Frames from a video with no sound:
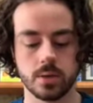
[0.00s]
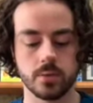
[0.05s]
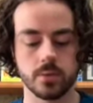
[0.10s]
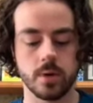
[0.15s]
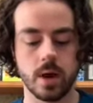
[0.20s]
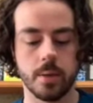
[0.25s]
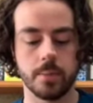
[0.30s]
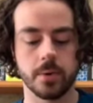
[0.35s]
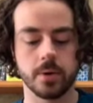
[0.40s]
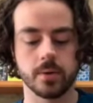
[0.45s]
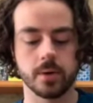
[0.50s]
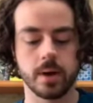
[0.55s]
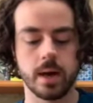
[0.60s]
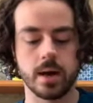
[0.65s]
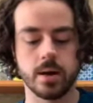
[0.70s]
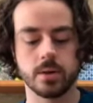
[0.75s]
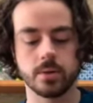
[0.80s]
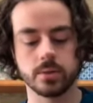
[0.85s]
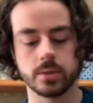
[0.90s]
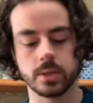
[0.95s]
wrap it
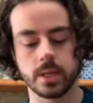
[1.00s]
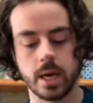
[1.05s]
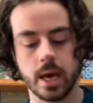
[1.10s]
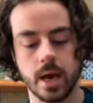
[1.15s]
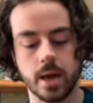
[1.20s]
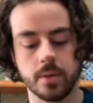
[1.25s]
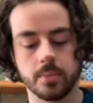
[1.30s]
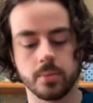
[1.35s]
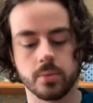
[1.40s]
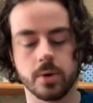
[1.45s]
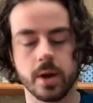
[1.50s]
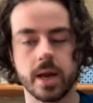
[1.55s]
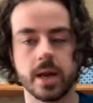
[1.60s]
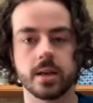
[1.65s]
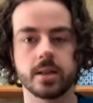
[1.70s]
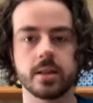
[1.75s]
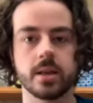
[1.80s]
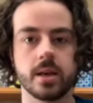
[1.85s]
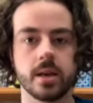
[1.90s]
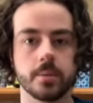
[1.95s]
around, and
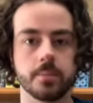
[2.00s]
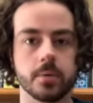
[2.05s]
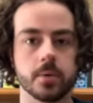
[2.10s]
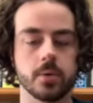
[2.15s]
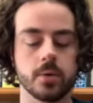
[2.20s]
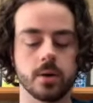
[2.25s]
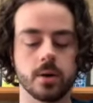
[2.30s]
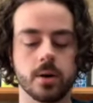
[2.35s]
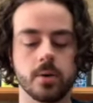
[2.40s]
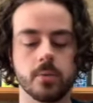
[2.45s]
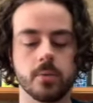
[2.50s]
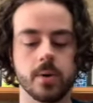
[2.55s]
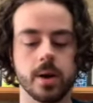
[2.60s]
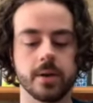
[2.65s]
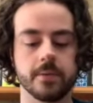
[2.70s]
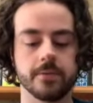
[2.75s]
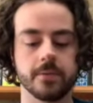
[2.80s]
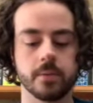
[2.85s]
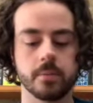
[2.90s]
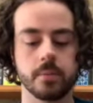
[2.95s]
break the ampule away
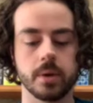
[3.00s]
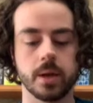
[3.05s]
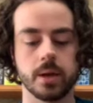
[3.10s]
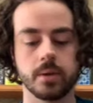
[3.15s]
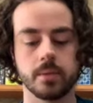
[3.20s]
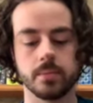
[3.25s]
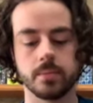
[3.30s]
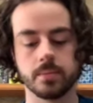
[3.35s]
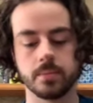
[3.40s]
from me.